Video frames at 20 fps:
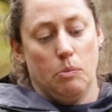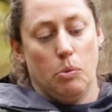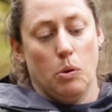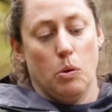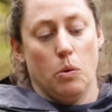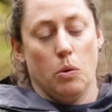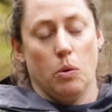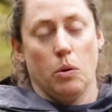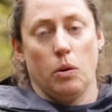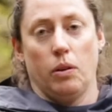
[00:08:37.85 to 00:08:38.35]

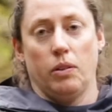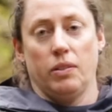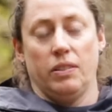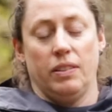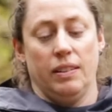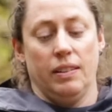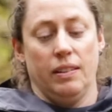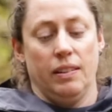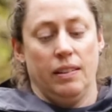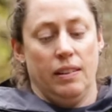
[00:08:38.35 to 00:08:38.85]
pores
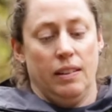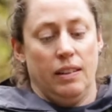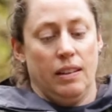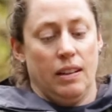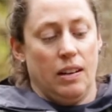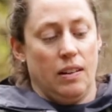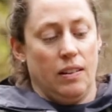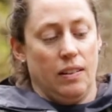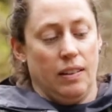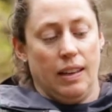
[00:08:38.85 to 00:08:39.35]

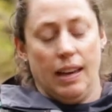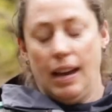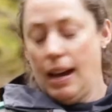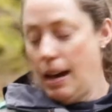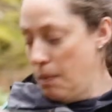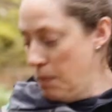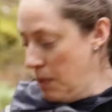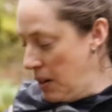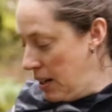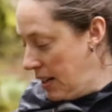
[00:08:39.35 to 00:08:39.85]
under the
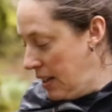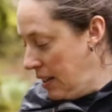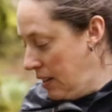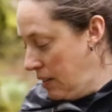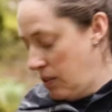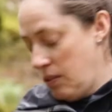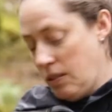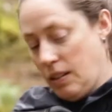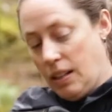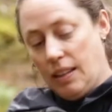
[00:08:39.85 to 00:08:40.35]
cap, not
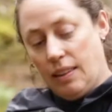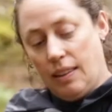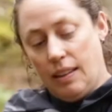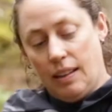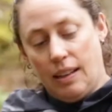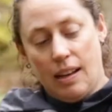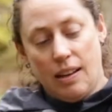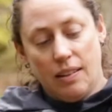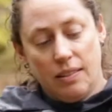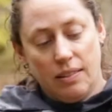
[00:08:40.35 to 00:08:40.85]
gills or anything
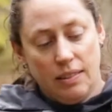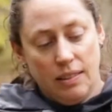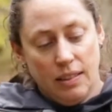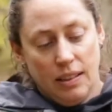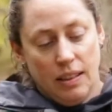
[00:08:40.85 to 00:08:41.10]
else.